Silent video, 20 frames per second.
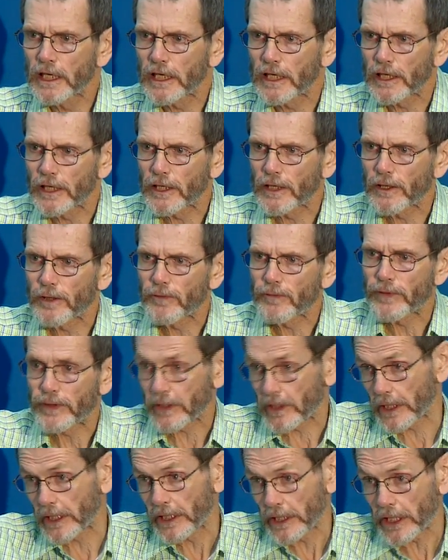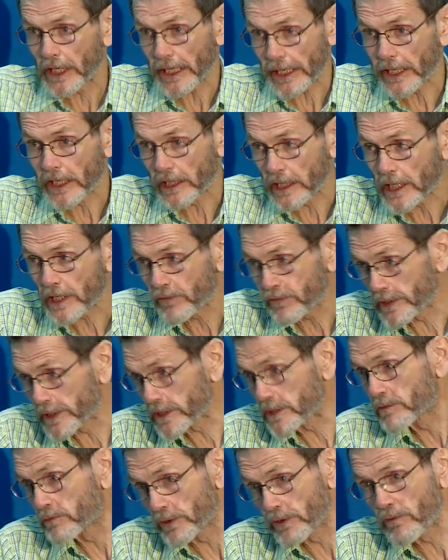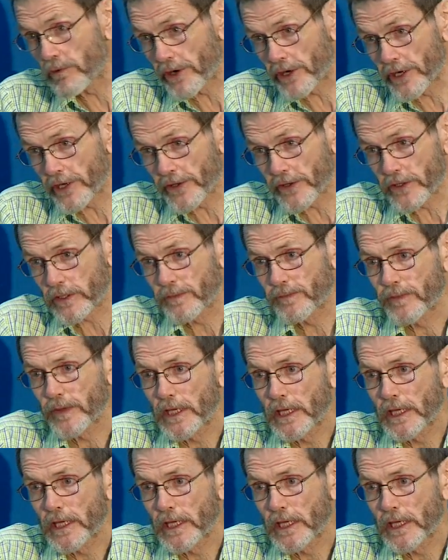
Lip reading: and in conflict with one another.